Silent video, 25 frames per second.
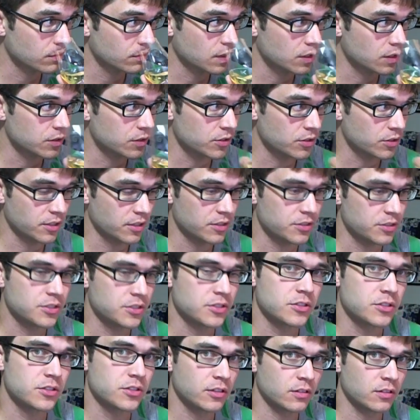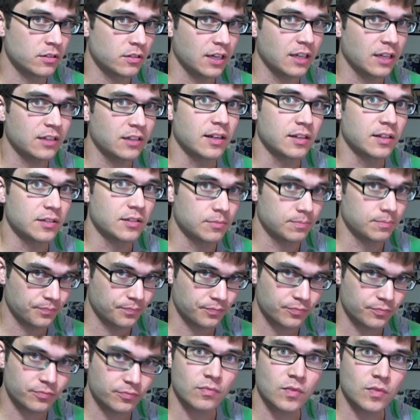So it's still got that
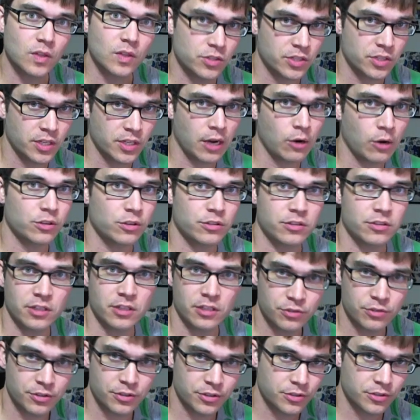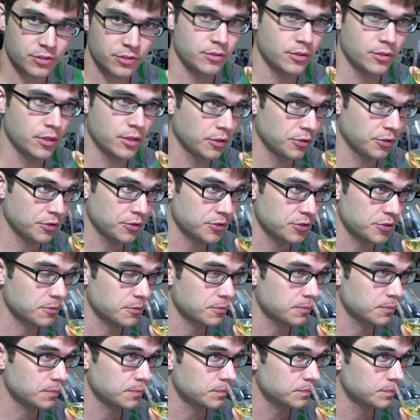sour citrus nose.
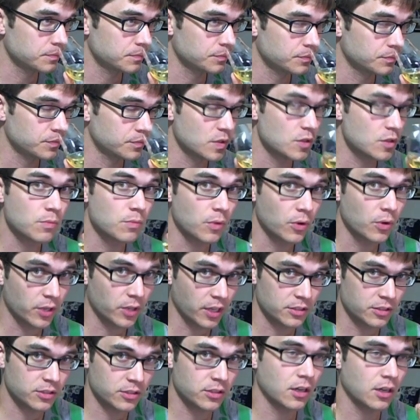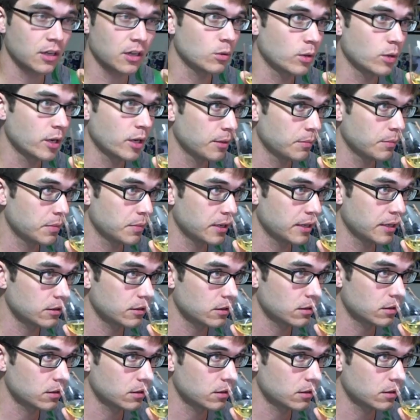Smoke has gone away a bit.